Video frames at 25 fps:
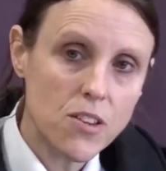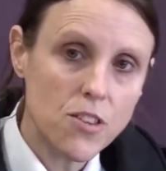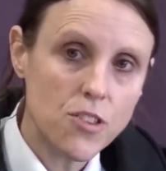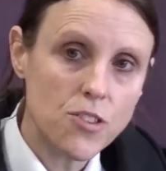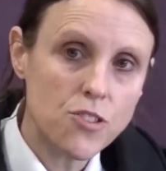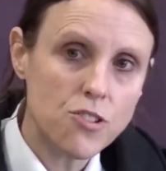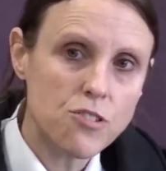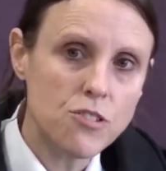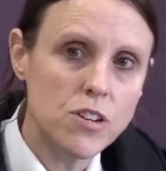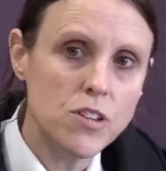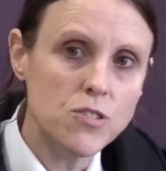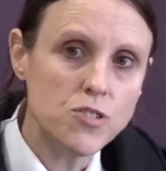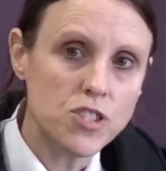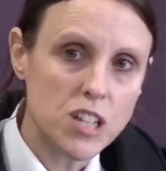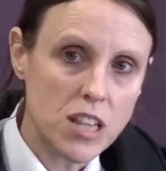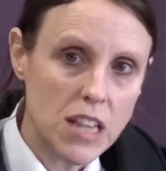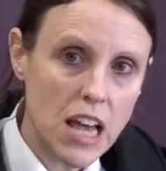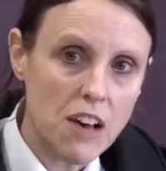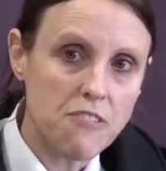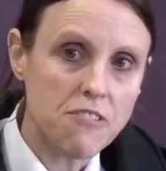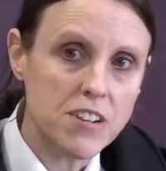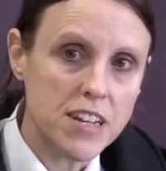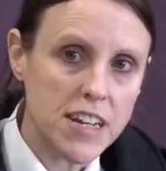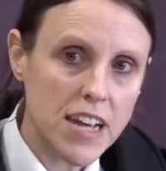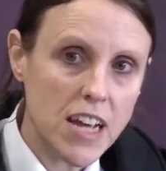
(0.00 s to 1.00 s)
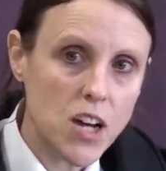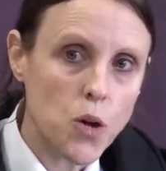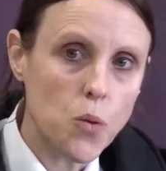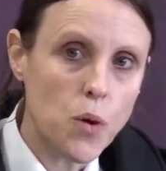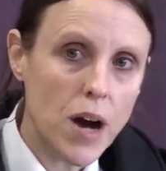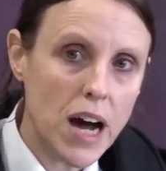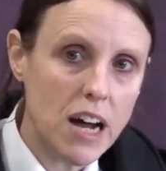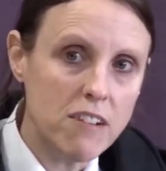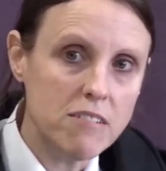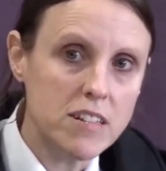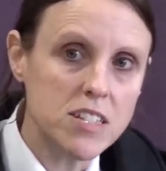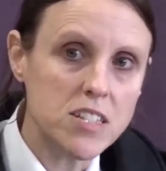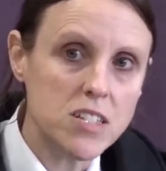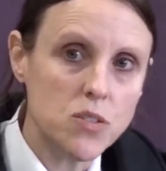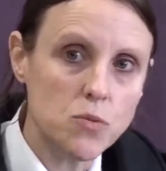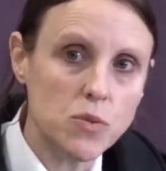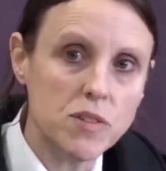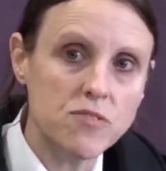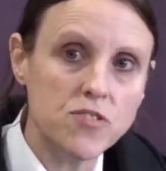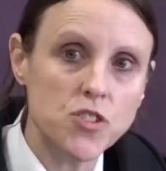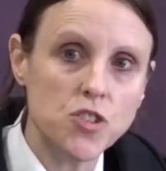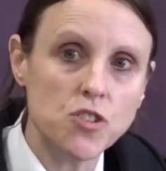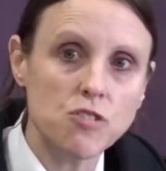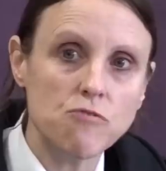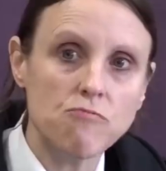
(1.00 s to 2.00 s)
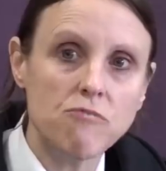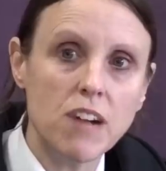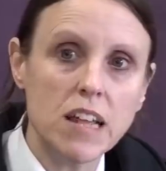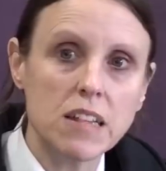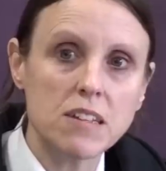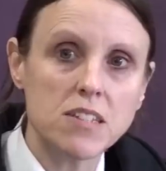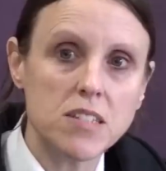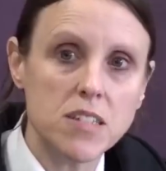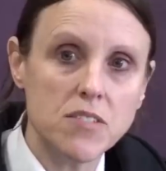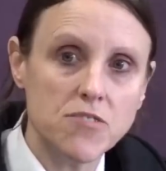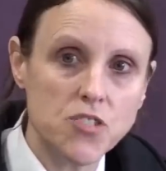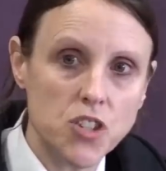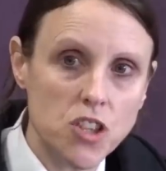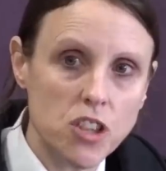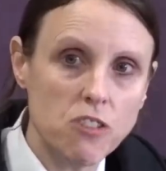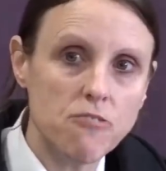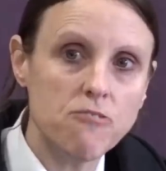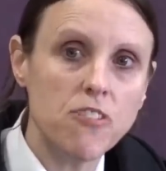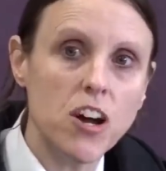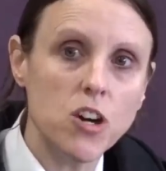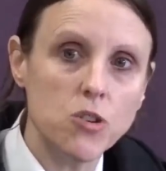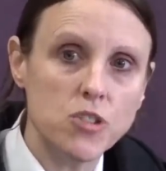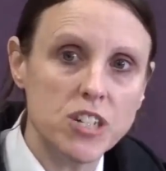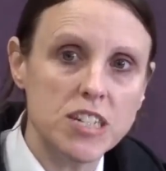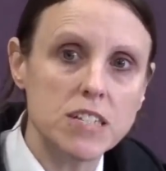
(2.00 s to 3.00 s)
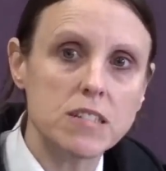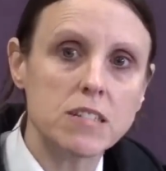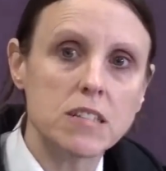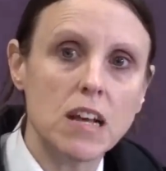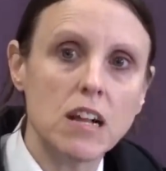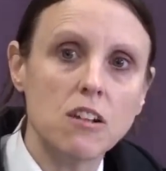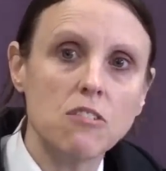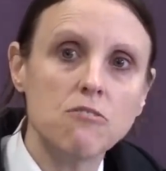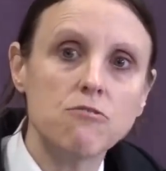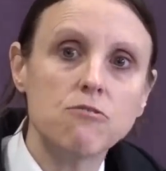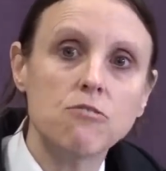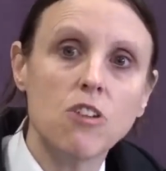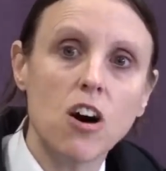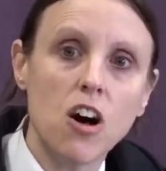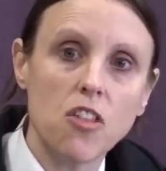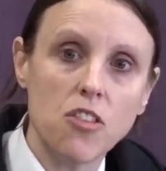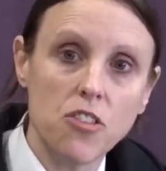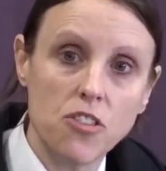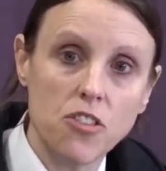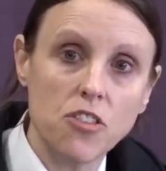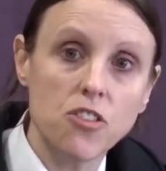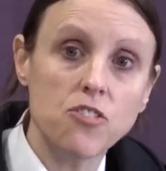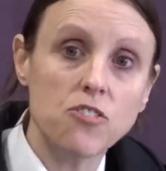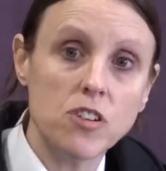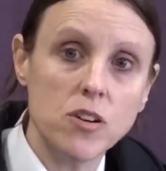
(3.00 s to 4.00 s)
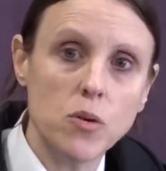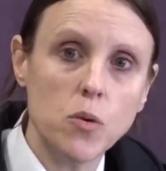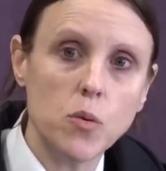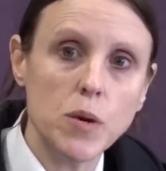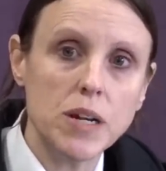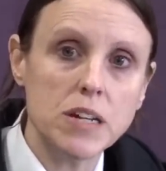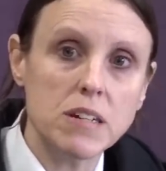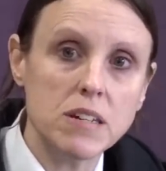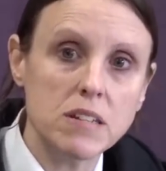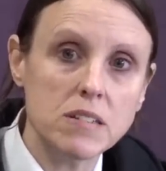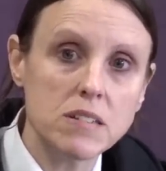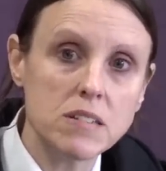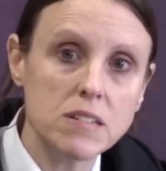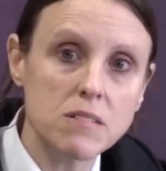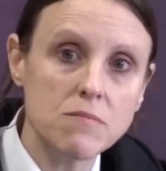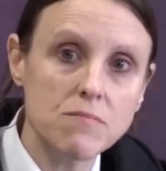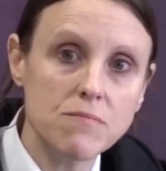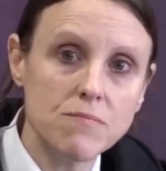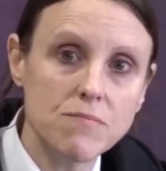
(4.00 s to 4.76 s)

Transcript: Through telephony inquiries that we've done relative to the phone itself rather than through a witness.